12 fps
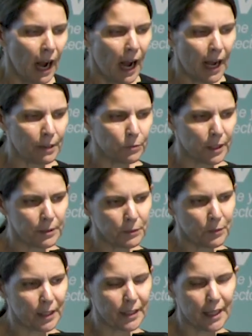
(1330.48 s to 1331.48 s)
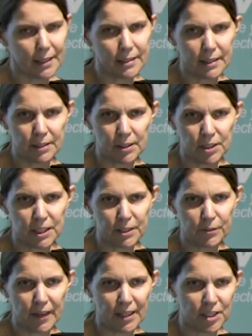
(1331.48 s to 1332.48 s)
And one lady said that
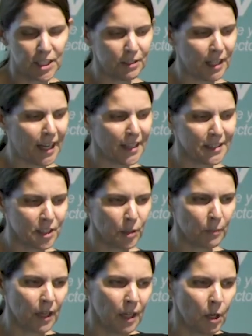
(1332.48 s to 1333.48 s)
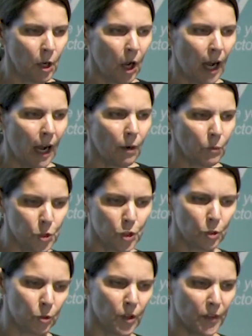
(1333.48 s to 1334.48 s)
she asks them, would
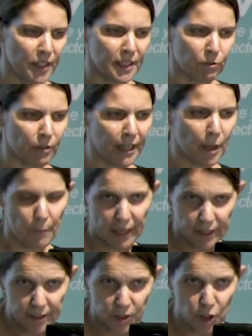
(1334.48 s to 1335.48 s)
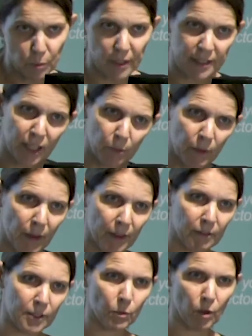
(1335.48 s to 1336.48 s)
you look at this and recommend it to me and tell me
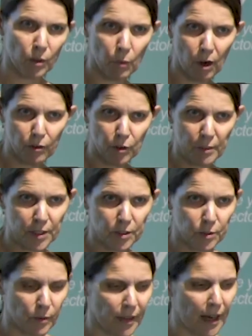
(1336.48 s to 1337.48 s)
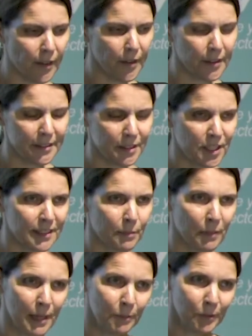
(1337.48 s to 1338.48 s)
whether it's worthwhile for me to use with others? And she
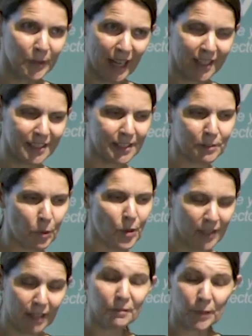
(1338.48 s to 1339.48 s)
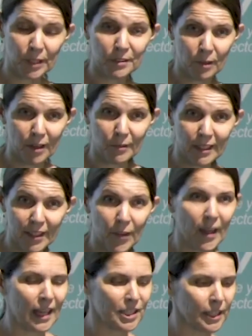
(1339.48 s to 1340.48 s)
said people actually that works quite well,
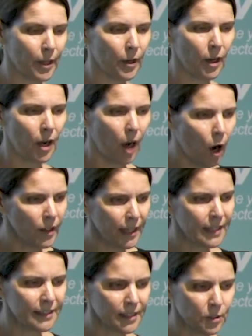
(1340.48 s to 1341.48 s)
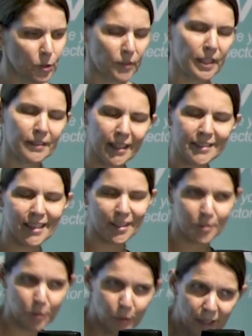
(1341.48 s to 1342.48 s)
and they actually go, oh yes, that's good, and then they
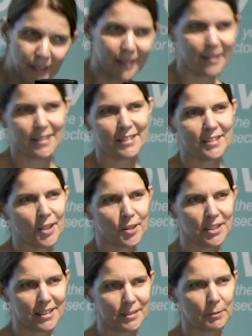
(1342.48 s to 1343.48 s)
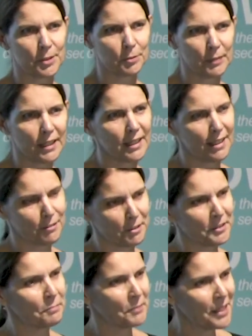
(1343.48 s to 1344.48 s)
start doing it. And so she's a little bit clever
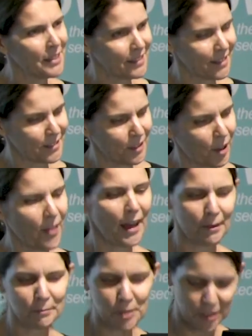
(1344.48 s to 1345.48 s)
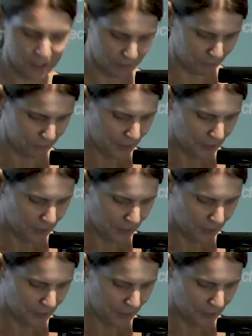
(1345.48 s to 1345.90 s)
and does it like that, which is